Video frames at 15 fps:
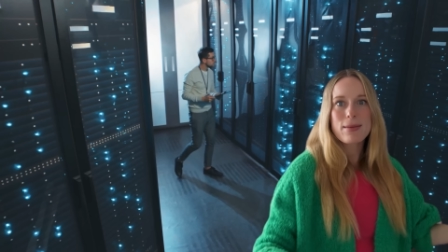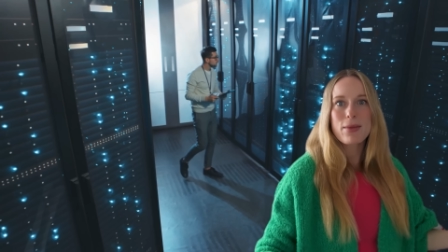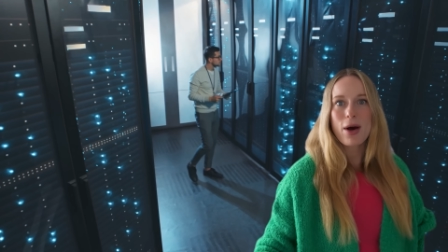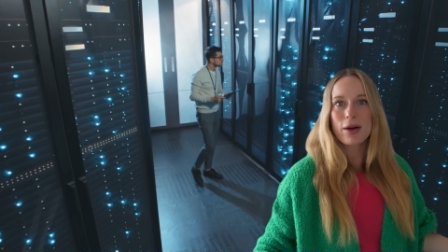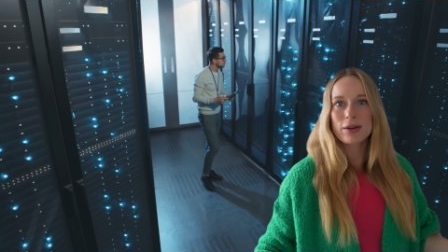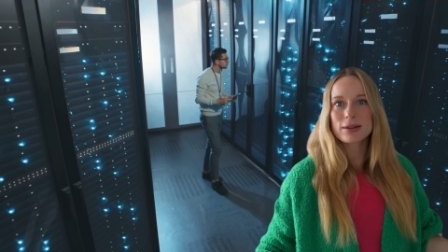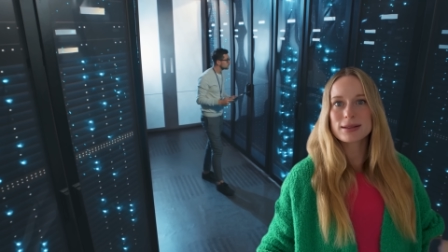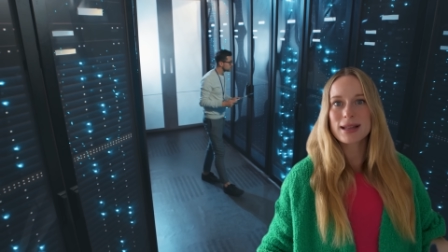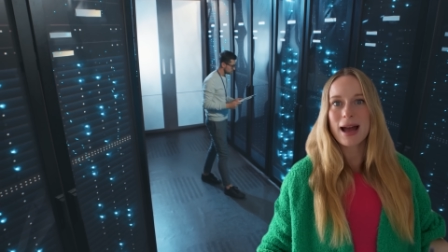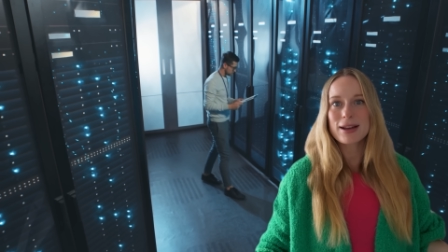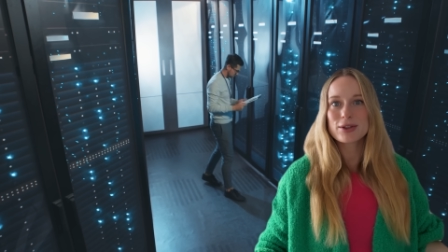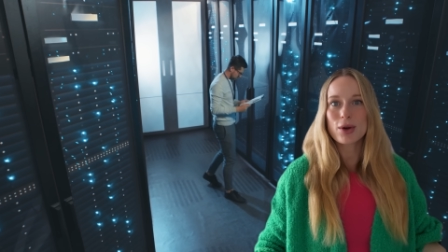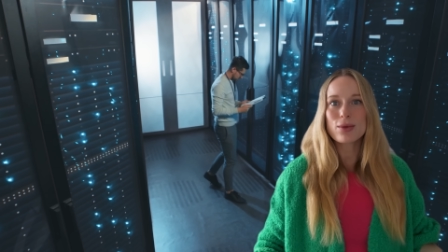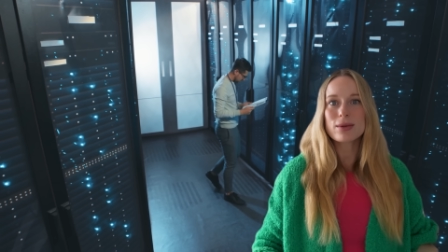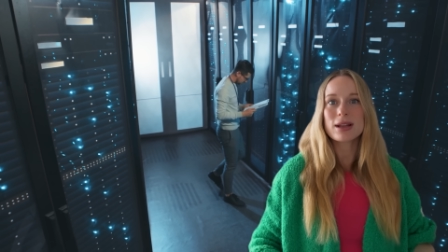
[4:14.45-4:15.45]
models that
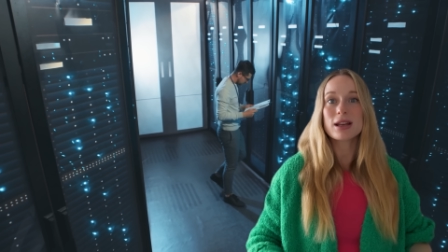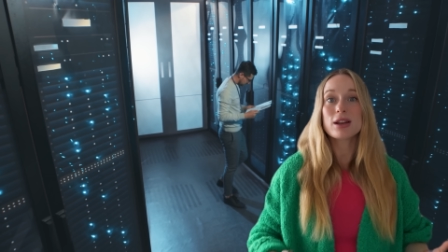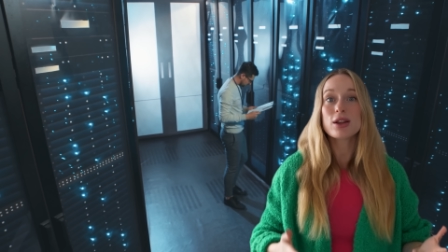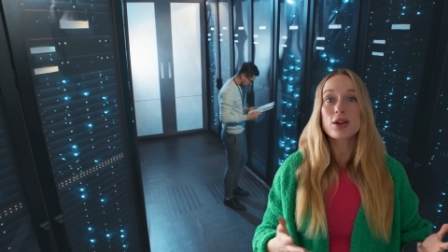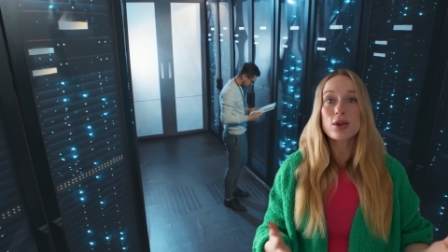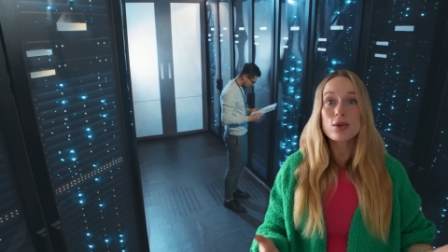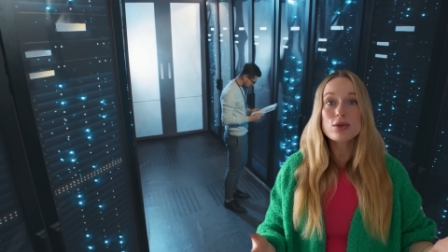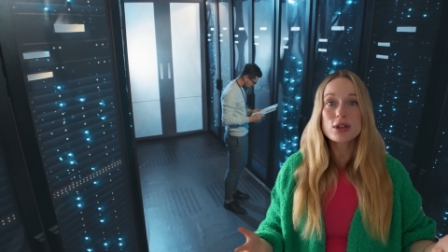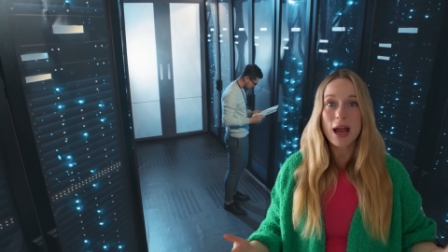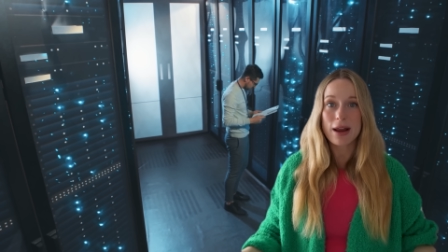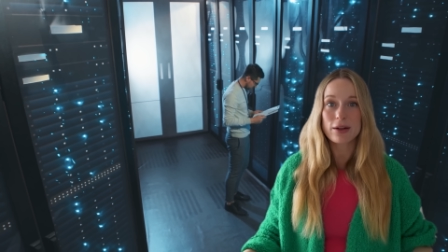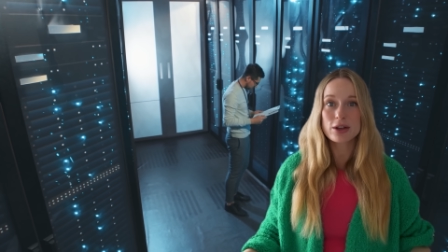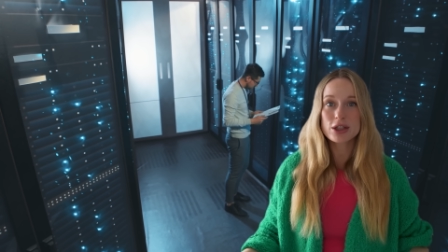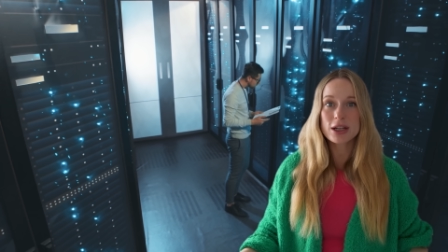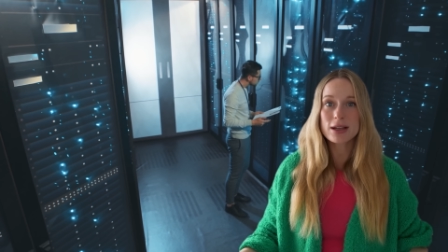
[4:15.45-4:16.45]
don't need huge
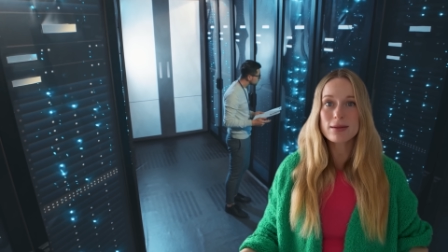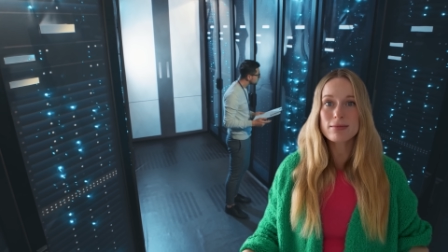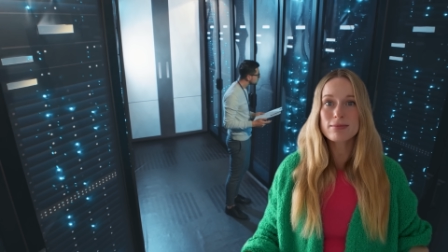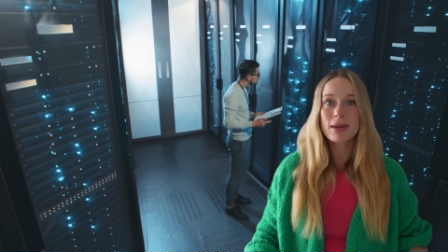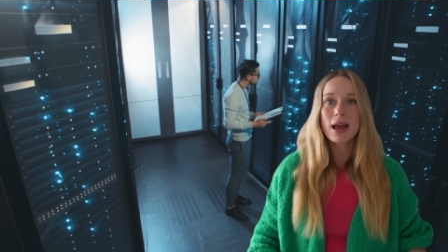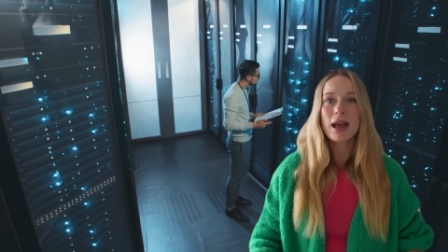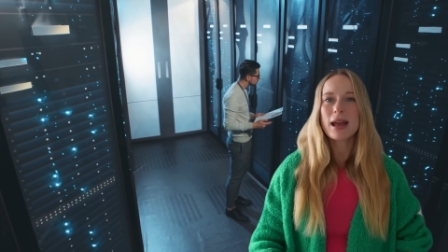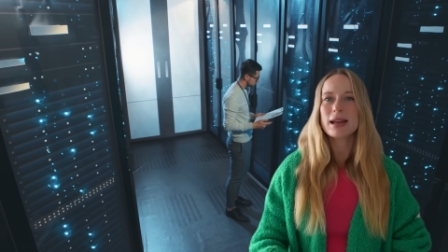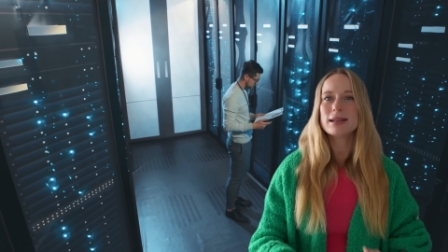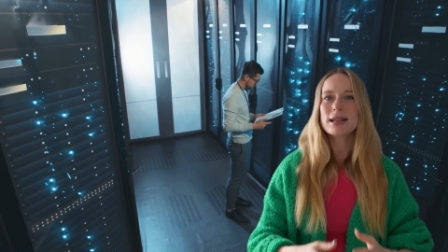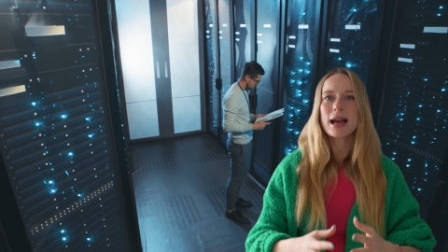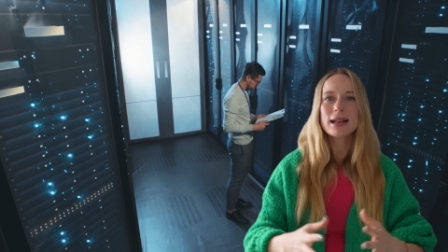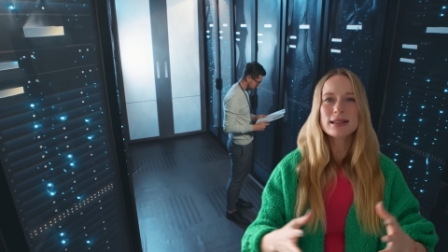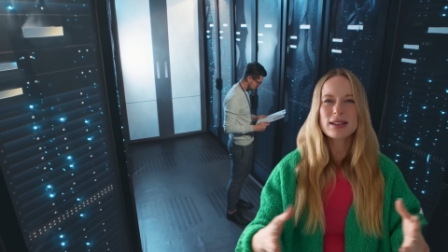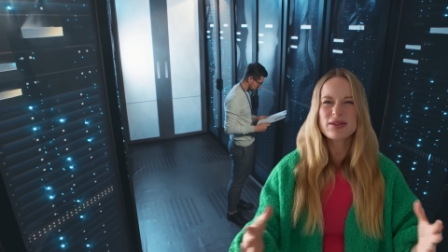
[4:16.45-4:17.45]
energy,
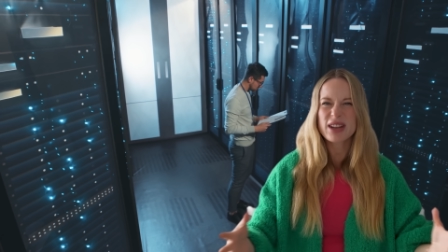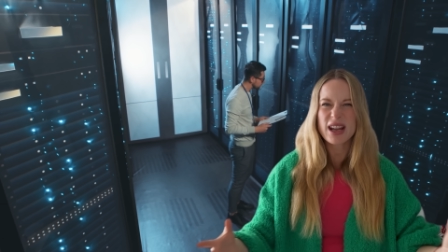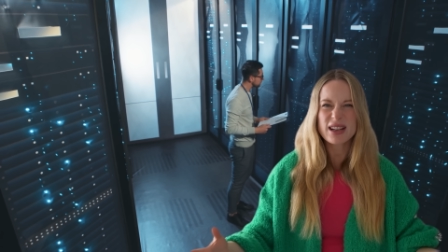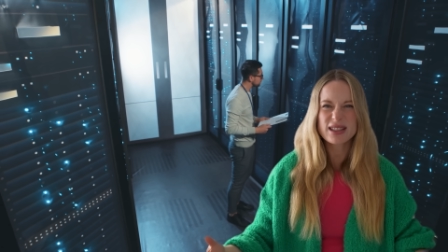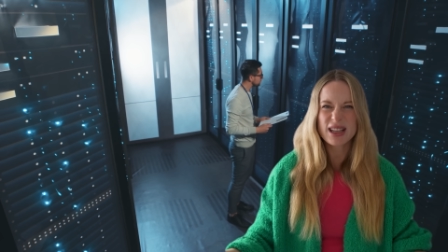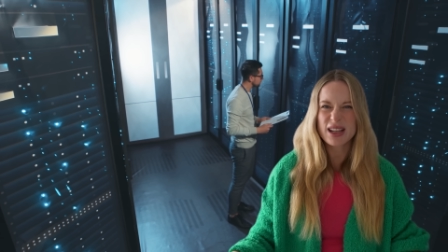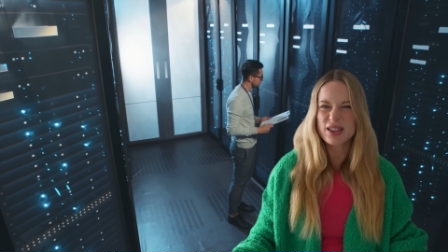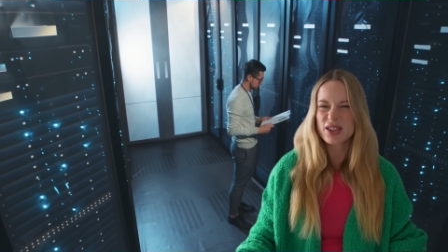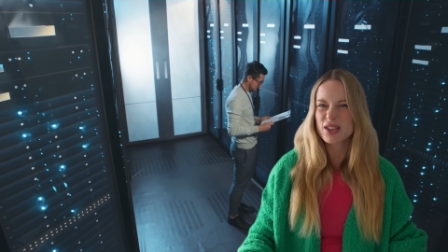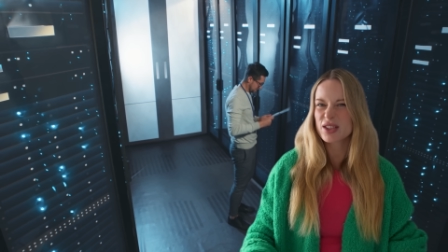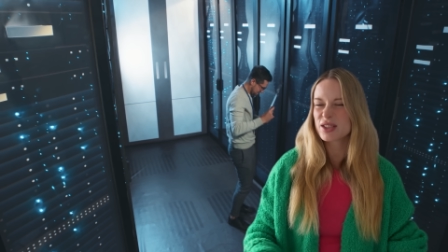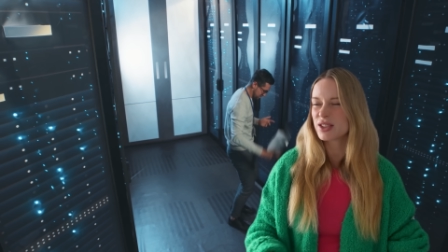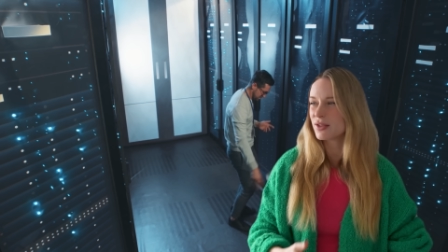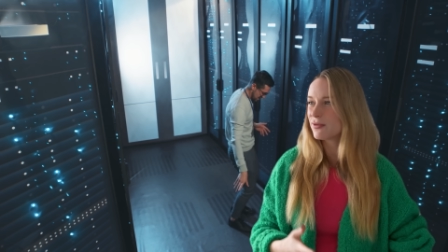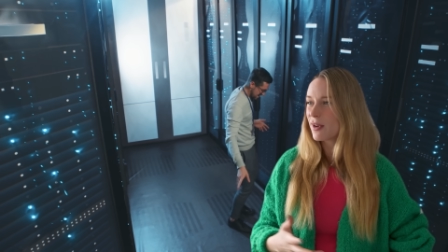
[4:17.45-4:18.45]
intensive data
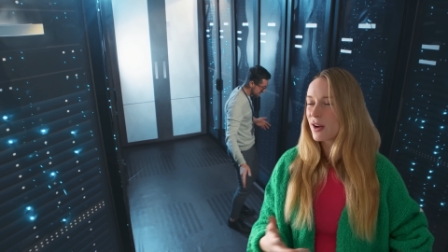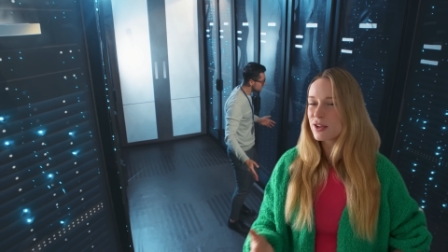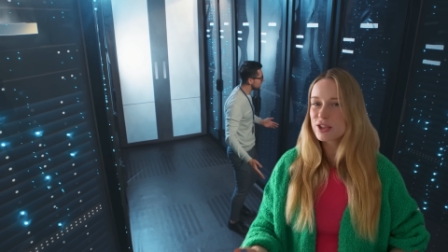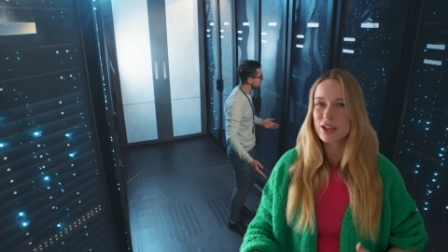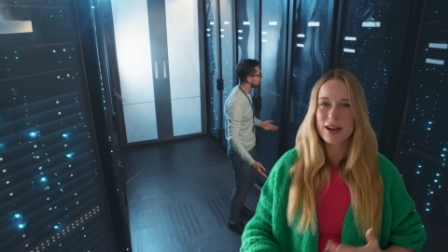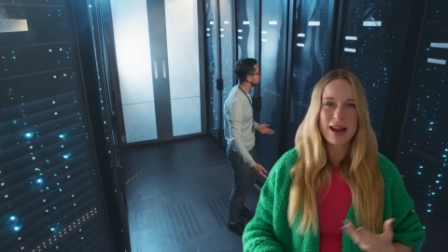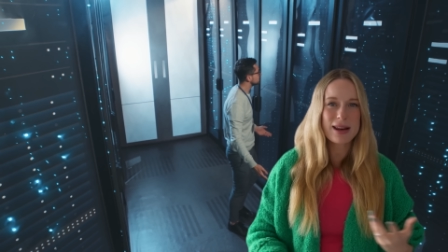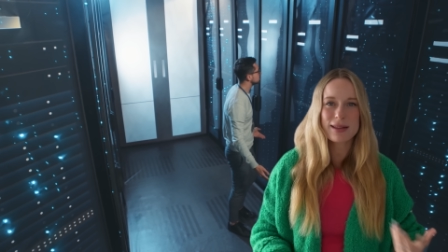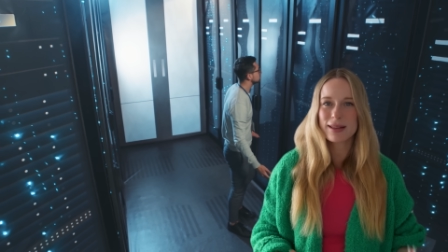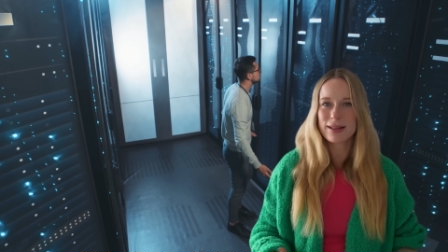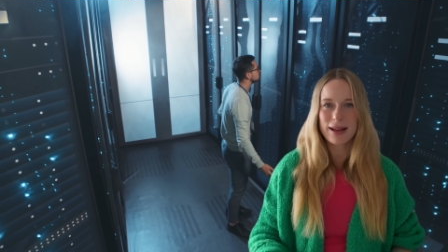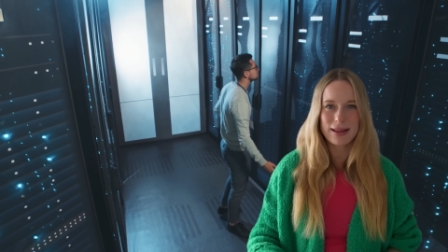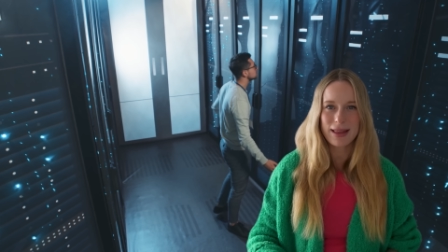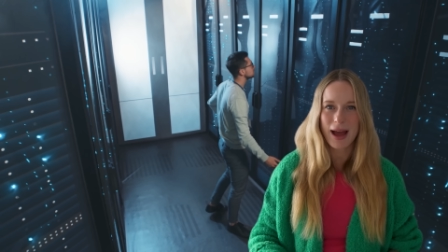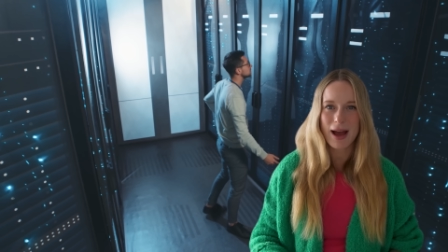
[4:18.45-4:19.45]
centers to function, anything
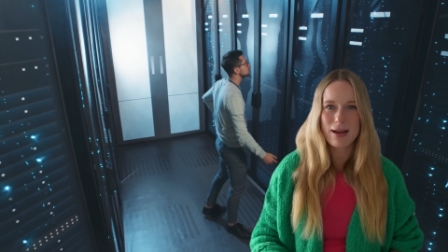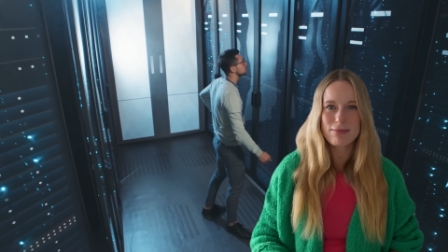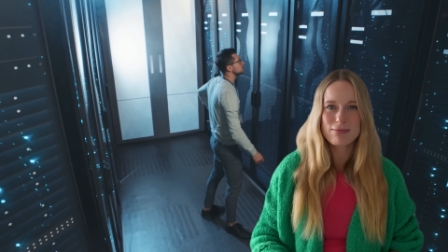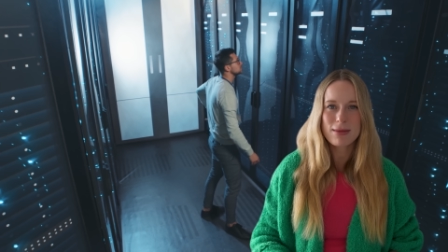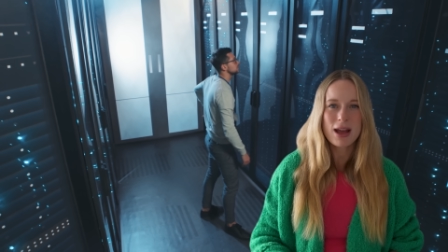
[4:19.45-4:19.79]
like that.